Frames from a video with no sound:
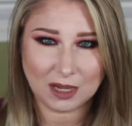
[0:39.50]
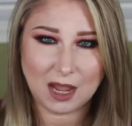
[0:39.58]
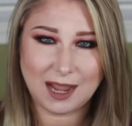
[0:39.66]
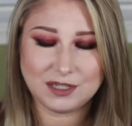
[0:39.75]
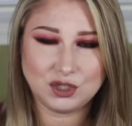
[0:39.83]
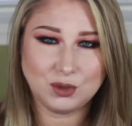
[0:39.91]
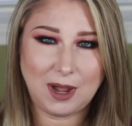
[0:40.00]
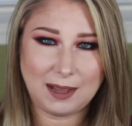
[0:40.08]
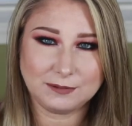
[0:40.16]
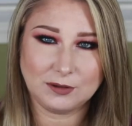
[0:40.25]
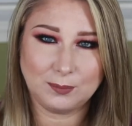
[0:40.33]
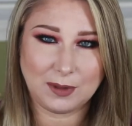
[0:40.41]
I do
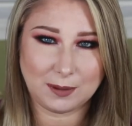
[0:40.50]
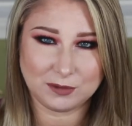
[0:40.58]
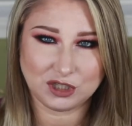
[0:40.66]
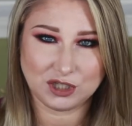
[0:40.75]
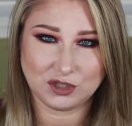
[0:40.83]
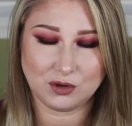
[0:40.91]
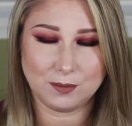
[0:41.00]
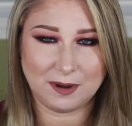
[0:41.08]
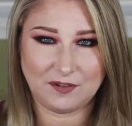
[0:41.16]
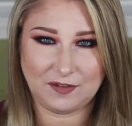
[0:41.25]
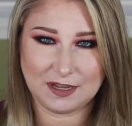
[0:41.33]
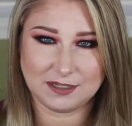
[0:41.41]
have some blemishes on my
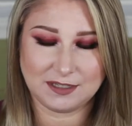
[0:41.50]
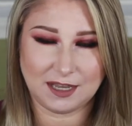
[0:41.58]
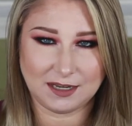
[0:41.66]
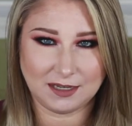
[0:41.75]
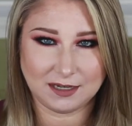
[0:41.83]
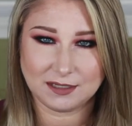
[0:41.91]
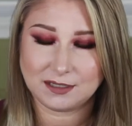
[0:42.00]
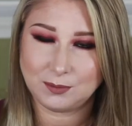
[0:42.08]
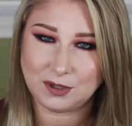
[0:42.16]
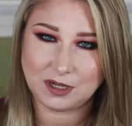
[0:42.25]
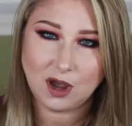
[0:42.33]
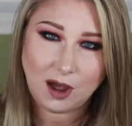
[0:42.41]
face that needed to
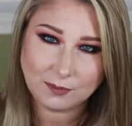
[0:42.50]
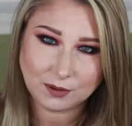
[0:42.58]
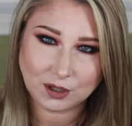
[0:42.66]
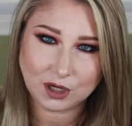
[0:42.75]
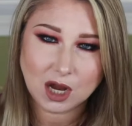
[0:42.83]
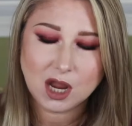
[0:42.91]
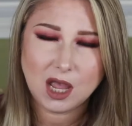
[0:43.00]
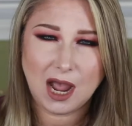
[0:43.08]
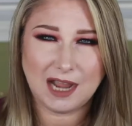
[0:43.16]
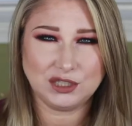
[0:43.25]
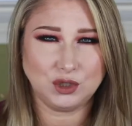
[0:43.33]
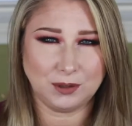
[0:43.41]
be covered.
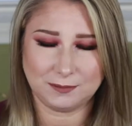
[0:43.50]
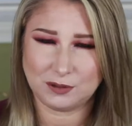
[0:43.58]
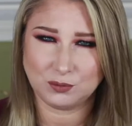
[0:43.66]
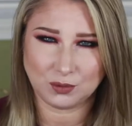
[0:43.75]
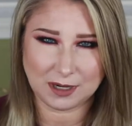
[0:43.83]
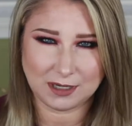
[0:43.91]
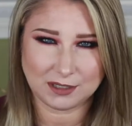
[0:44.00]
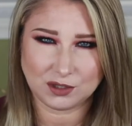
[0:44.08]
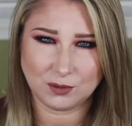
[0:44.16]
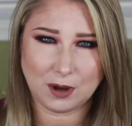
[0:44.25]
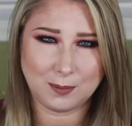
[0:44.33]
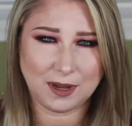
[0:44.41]
I do have some redness
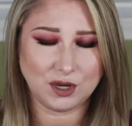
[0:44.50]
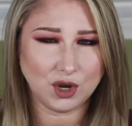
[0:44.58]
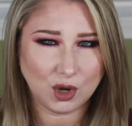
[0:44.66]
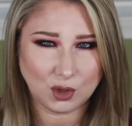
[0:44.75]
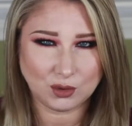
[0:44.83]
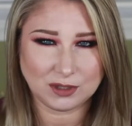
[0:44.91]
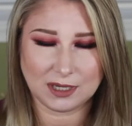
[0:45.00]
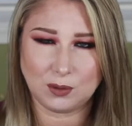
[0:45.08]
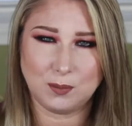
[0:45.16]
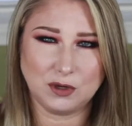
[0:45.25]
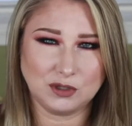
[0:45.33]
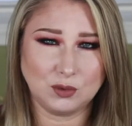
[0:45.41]
around my nose like
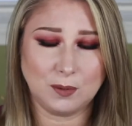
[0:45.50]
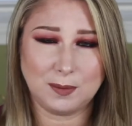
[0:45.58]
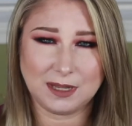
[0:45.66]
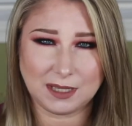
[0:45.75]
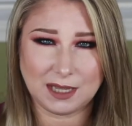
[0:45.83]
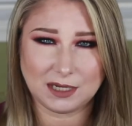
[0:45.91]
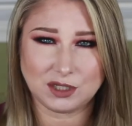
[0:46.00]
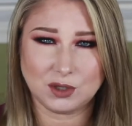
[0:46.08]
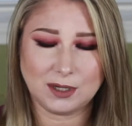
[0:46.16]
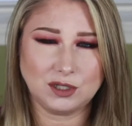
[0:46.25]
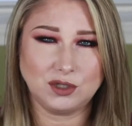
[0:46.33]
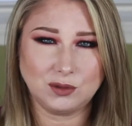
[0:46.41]
most women get, so
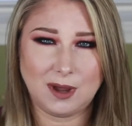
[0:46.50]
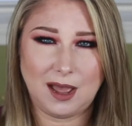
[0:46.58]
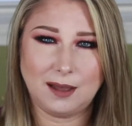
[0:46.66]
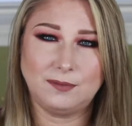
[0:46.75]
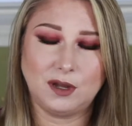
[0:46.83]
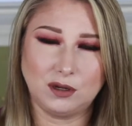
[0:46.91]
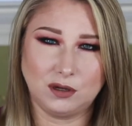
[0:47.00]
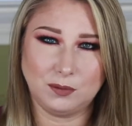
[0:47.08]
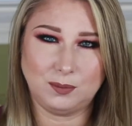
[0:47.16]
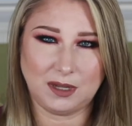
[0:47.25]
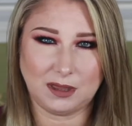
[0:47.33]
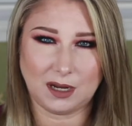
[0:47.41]
I do have a good
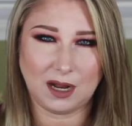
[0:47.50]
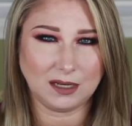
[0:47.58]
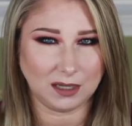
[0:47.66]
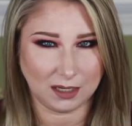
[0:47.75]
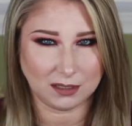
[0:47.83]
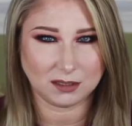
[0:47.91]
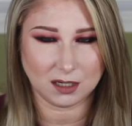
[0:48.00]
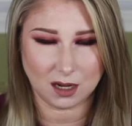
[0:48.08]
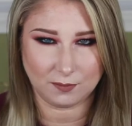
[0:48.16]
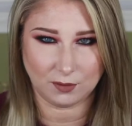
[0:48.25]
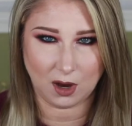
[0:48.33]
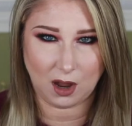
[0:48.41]
bit that I'd like to
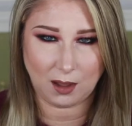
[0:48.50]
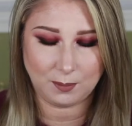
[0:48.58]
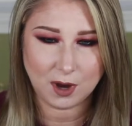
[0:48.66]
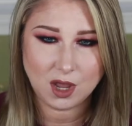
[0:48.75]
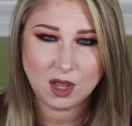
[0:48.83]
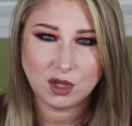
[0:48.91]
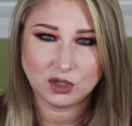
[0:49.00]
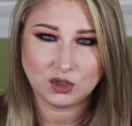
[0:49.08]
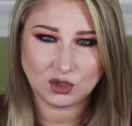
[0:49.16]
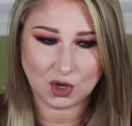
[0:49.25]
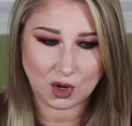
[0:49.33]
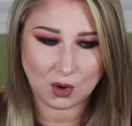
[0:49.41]
cover up.
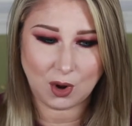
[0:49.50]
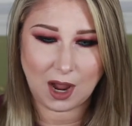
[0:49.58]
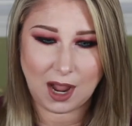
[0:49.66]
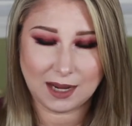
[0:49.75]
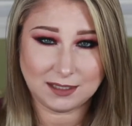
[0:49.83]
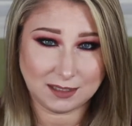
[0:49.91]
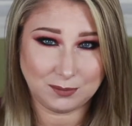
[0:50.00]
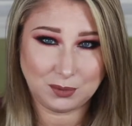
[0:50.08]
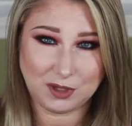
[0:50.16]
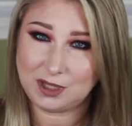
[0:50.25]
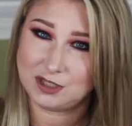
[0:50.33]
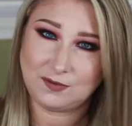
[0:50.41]
So I did
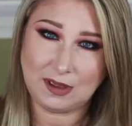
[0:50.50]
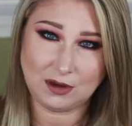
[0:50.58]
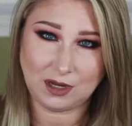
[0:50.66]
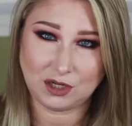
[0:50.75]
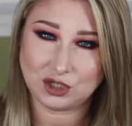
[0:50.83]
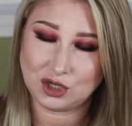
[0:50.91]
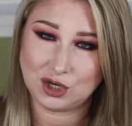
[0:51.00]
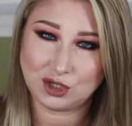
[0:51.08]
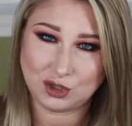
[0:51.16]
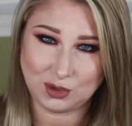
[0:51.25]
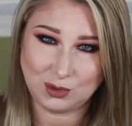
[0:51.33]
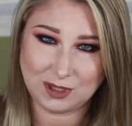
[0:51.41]
put this foundation
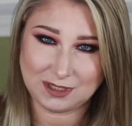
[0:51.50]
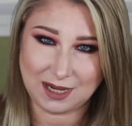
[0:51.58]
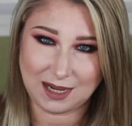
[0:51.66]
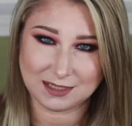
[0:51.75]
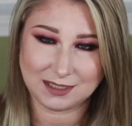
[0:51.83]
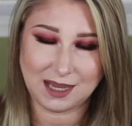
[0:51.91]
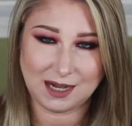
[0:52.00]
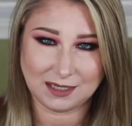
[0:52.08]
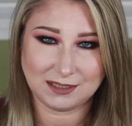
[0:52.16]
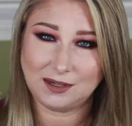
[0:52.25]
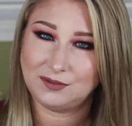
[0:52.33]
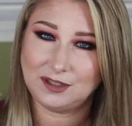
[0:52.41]
to the test and I
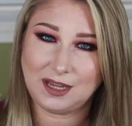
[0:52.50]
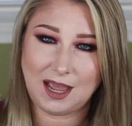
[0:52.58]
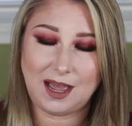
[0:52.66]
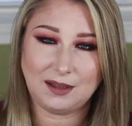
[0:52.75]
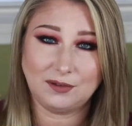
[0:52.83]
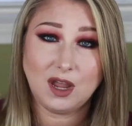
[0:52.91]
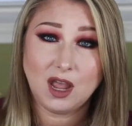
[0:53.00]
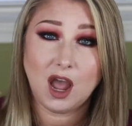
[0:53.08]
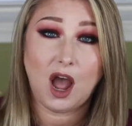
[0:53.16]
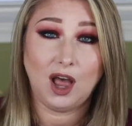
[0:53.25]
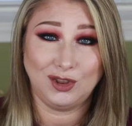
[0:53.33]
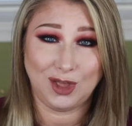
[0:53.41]
definitely have
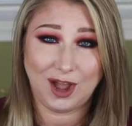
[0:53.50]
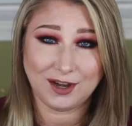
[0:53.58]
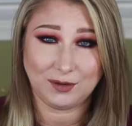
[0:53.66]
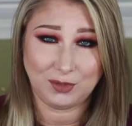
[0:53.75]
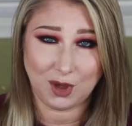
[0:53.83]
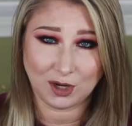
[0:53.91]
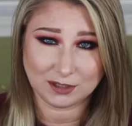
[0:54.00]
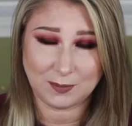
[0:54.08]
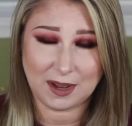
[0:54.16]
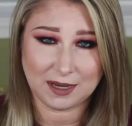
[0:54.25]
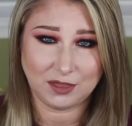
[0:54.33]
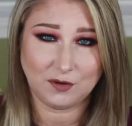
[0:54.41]
a lot of thoughts
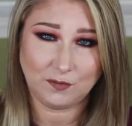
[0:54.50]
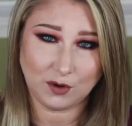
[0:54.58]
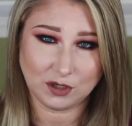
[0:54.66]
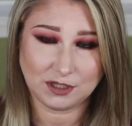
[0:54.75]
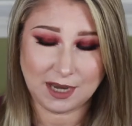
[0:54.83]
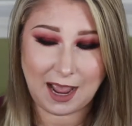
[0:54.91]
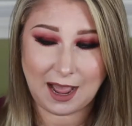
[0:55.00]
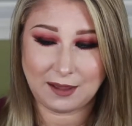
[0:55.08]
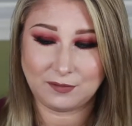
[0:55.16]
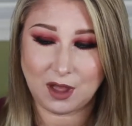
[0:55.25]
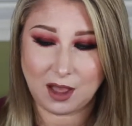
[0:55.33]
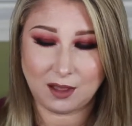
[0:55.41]
about it. The first
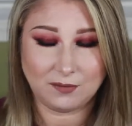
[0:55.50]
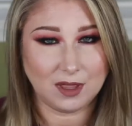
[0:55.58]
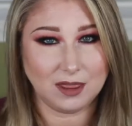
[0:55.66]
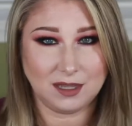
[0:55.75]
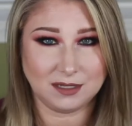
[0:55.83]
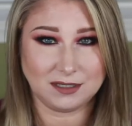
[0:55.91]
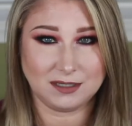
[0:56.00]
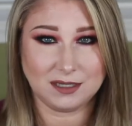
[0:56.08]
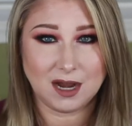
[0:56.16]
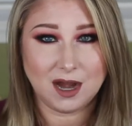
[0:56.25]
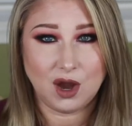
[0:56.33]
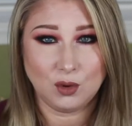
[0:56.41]
half of this
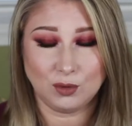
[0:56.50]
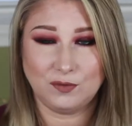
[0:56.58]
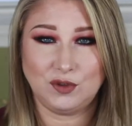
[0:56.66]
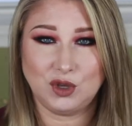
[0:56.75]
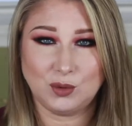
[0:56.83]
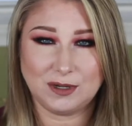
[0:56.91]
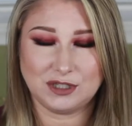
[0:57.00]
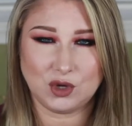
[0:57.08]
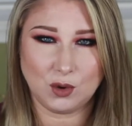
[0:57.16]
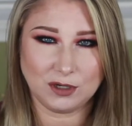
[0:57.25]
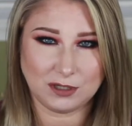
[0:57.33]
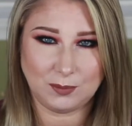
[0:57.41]
review is
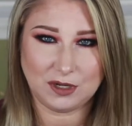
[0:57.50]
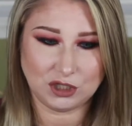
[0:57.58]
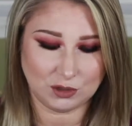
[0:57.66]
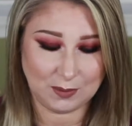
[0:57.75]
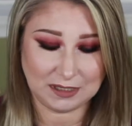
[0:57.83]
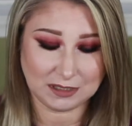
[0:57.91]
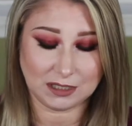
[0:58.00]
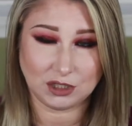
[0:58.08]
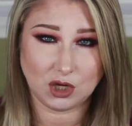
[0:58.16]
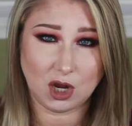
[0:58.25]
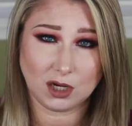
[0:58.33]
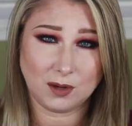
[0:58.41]
going to be just basically
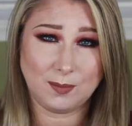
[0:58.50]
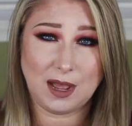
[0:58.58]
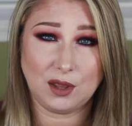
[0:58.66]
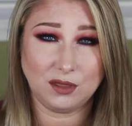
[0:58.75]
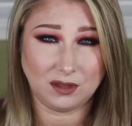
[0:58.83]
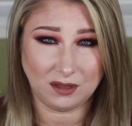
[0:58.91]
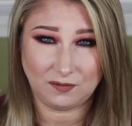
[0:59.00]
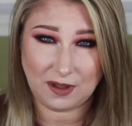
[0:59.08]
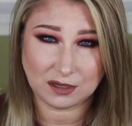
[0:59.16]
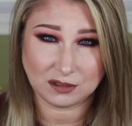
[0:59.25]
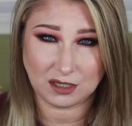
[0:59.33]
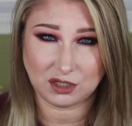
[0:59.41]
talking about the
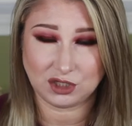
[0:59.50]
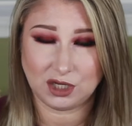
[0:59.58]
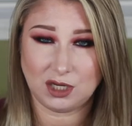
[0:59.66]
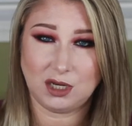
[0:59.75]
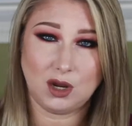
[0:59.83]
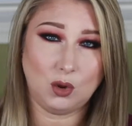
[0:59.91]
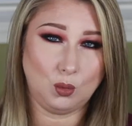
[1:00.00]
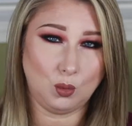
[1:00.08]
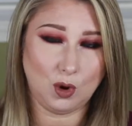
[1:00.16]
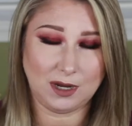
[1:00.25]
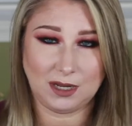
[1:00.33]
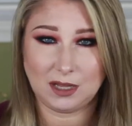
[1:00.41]
foundation,
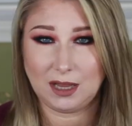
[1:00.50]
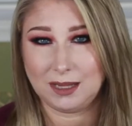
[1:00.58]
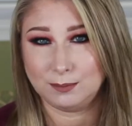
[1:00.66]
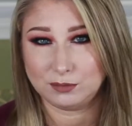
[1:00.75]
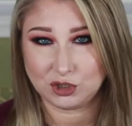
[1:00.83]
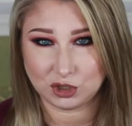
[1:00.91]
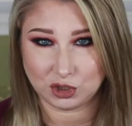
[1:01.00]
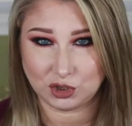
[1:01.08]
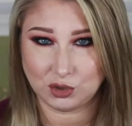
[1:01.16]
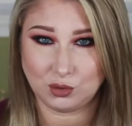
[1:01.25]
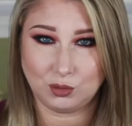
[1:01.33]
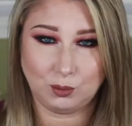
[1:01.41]
what it claims to
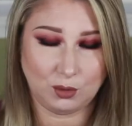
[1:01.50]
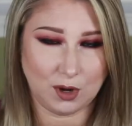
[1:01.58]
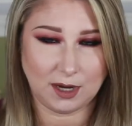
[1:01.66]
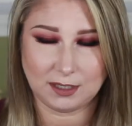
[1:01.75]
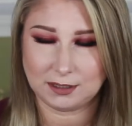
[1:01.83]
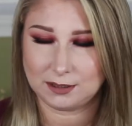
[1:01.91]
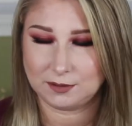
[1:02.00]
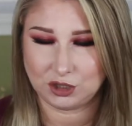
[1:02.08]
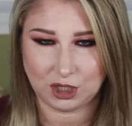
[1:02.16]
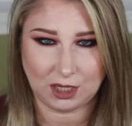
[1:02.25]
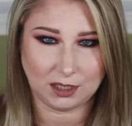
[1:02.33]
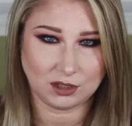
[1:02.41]
do, price,
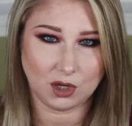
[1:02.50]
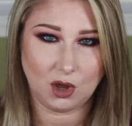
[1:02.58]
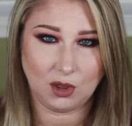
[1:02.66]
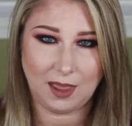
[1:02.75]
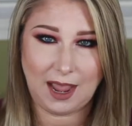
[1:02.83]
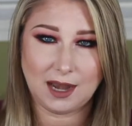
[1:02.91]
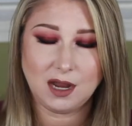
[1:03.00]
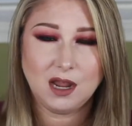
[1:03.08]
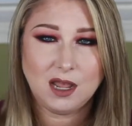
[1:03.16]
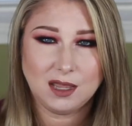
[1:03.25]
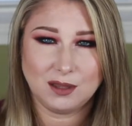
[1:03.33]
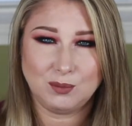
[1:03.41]
shades, all that.
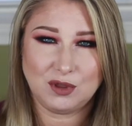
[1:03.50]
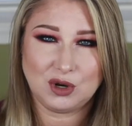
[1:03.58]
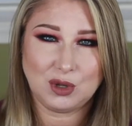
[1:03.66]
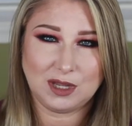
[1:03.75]
The middle